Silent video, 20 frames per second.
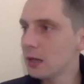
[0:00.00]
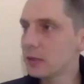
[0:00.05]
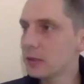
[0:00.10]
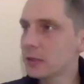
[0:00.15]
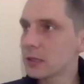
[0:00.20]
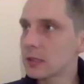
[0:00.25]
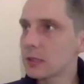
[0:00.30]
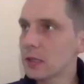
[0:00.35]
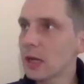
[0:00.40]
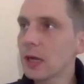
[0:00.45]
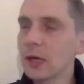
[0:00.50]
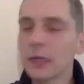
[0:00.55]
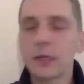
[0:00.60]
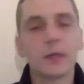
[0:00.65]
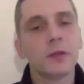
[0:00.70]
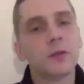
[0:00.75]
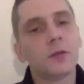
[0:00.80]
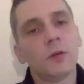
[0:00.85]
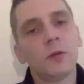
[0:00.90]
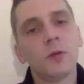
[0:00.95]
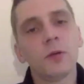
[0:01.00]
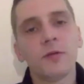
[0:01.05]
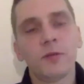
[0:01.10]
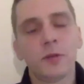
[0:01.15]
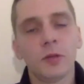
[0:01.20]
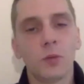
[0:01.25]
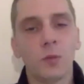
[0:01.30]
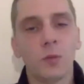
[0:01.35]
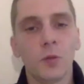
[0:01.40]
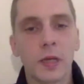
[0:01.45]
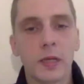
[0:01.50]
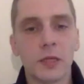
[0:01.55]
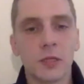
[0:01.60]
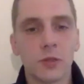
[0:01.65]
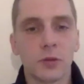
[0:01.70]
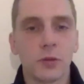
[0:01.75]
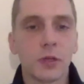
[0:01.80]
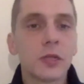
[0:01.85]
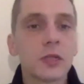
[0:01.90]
started to look for the ways to